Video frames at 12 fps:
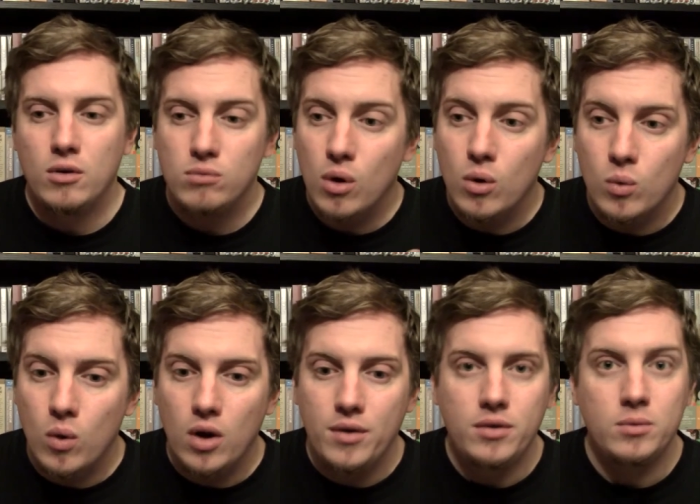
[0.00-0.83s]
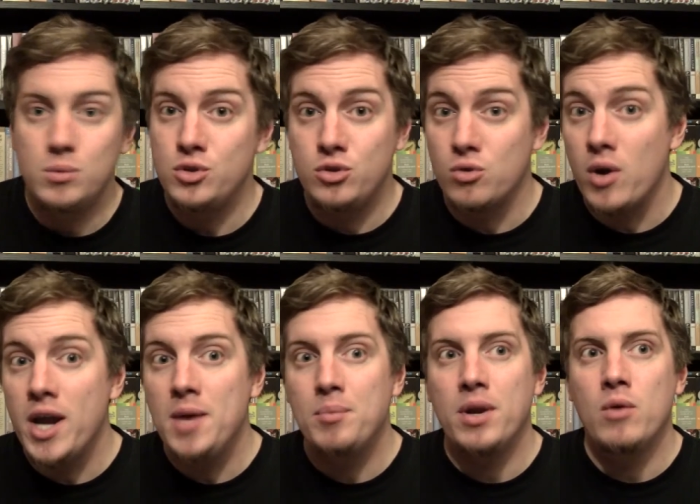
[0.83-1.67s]
Rogue One was
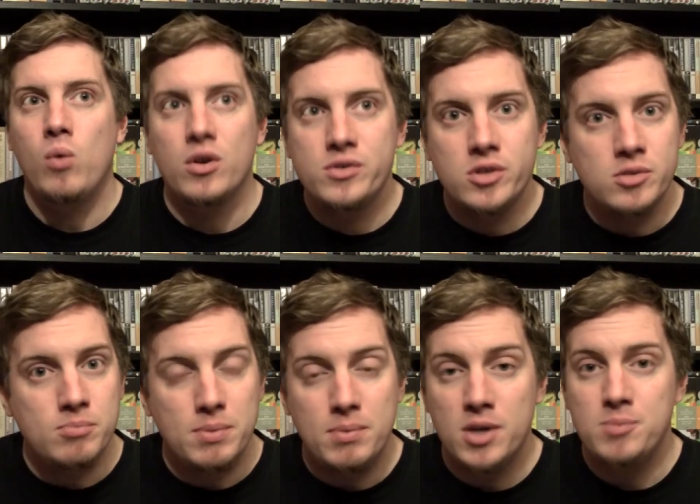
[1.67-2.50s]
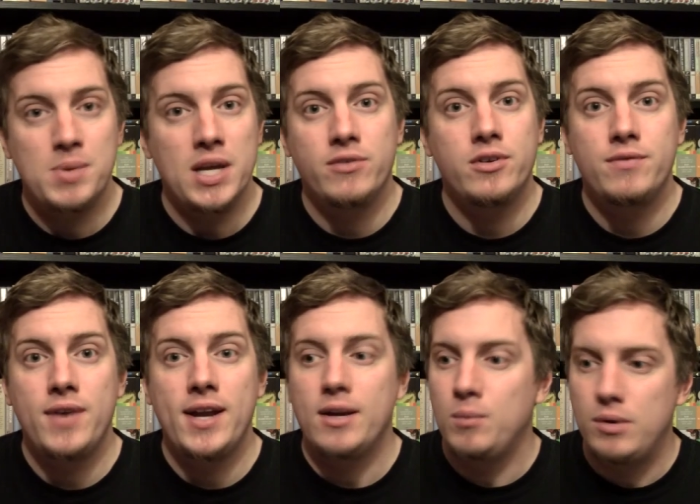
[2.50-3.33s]
great, but it wasn't as, as big of an
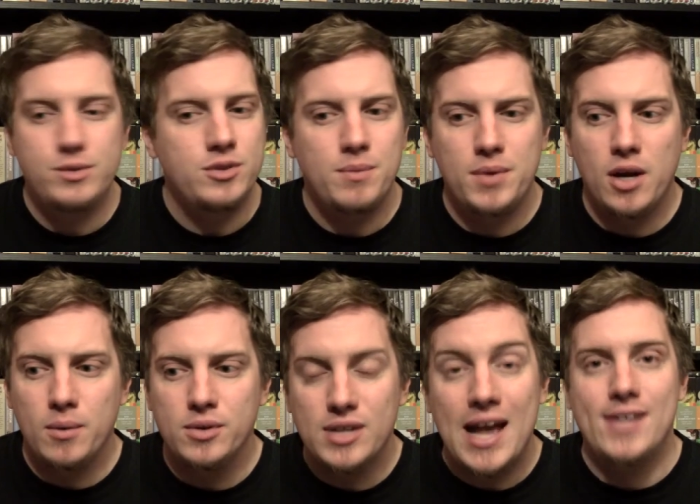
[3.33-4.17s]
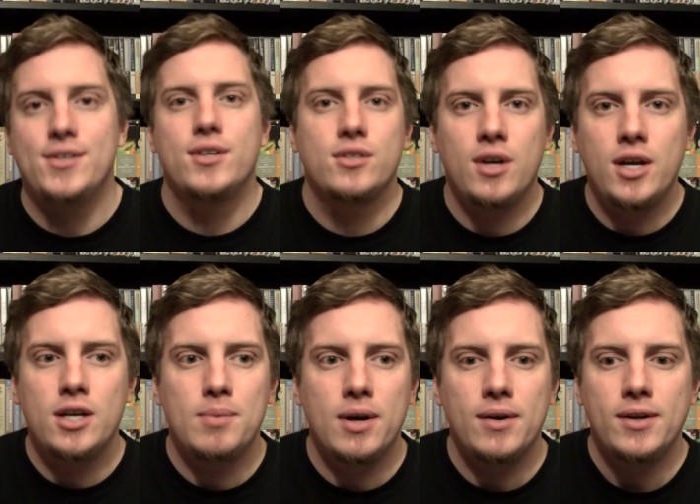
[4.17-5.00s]
event. It wasn't something I was as excited
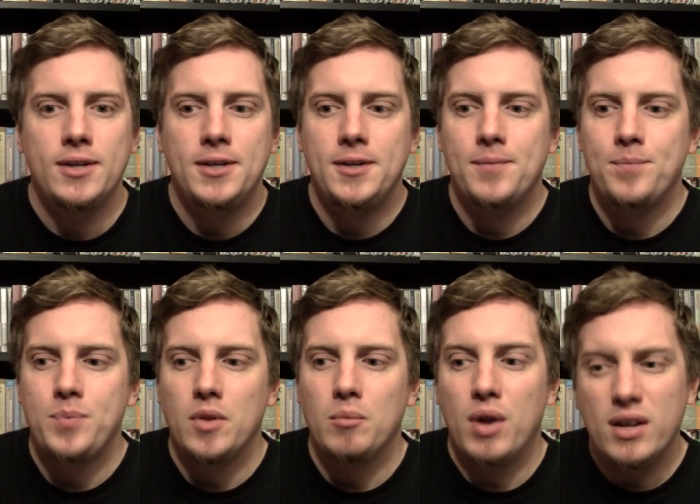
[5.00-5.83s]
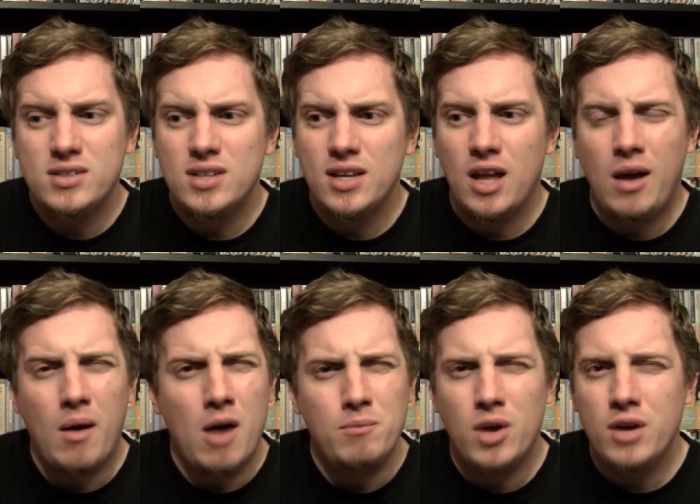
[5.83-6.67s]
about. But I'd say that
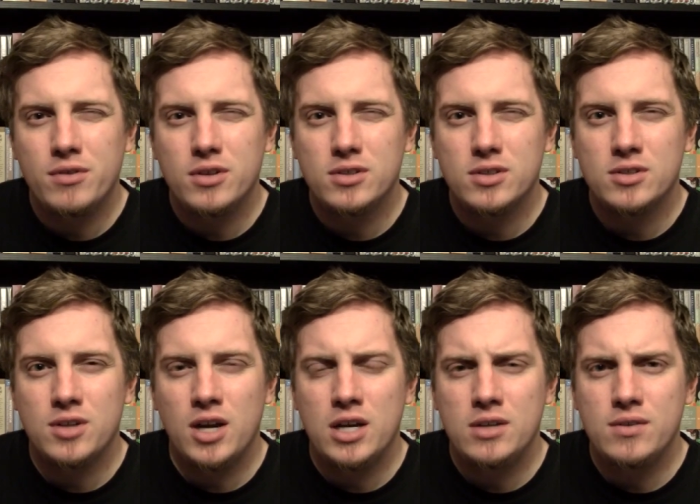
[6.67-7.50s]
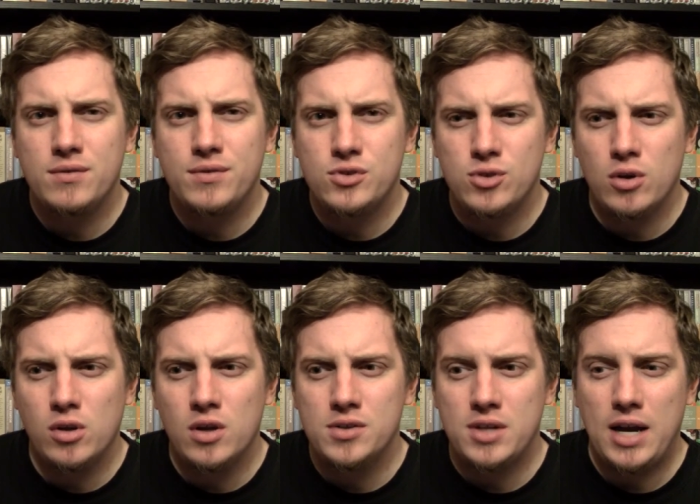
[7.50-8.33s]
I'm not even as excited for
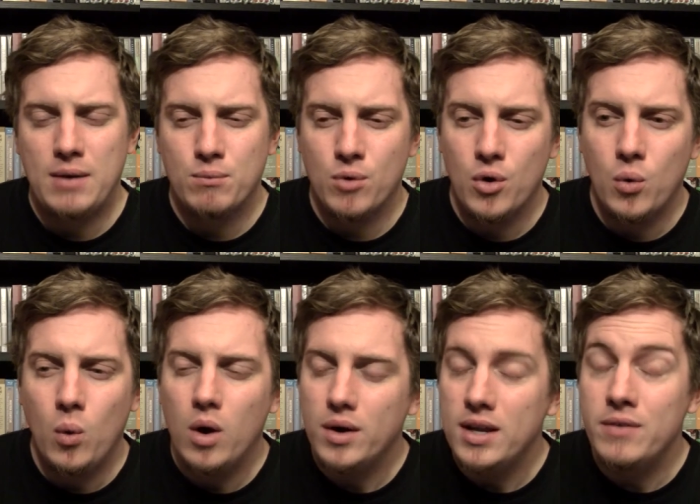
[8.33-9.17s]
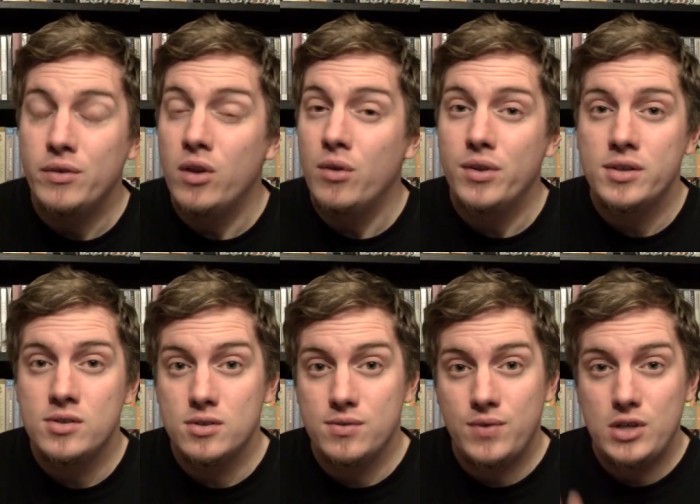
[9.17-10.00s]
Solo as I am Rogue One, even though
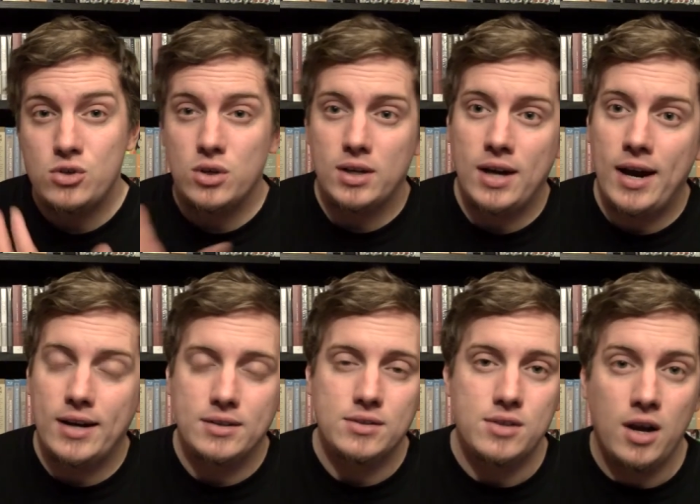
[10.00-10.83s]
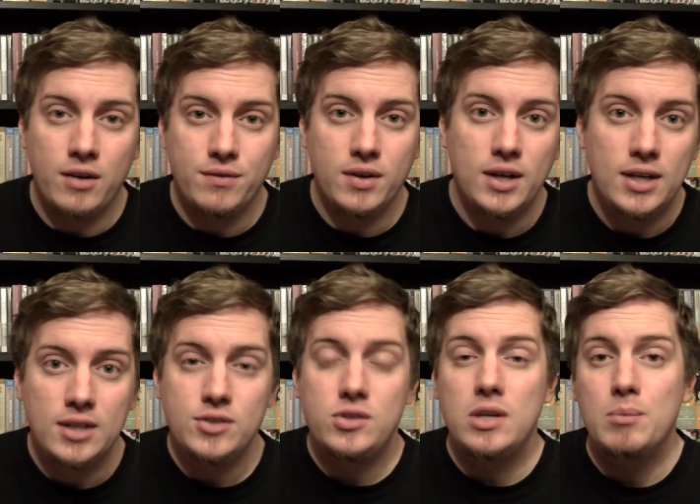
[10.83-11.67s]
this is featuring characters that I've
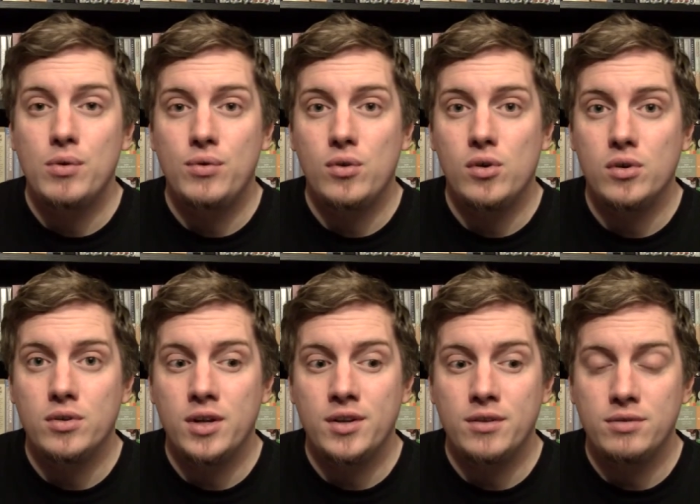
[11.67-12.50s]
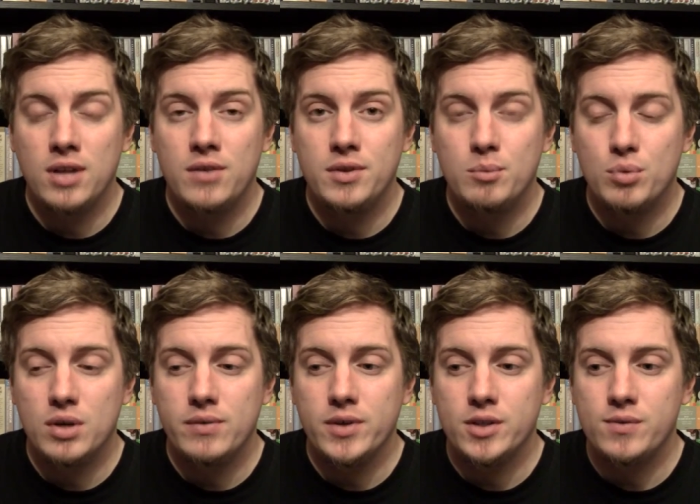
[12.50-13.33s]
seen before and, and have loved in
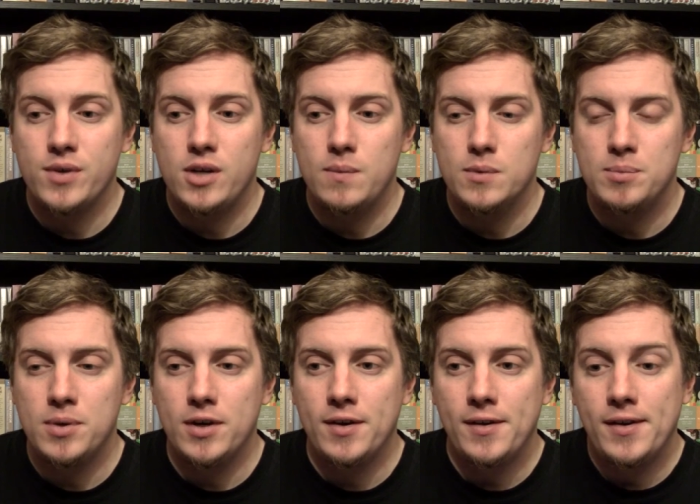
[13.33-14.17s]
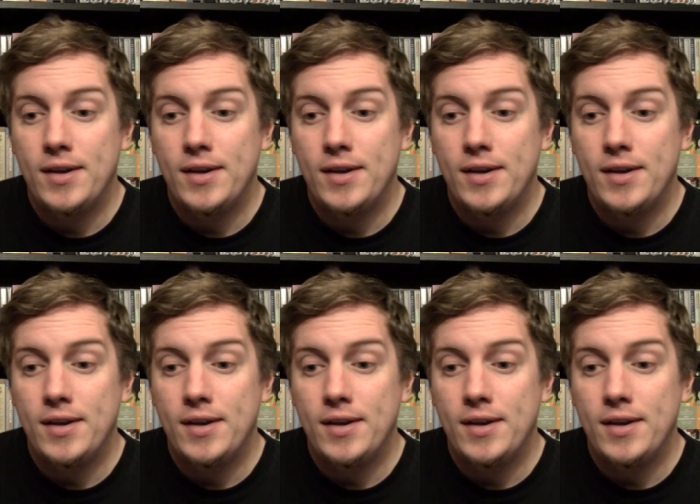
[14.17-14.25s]
previous films. But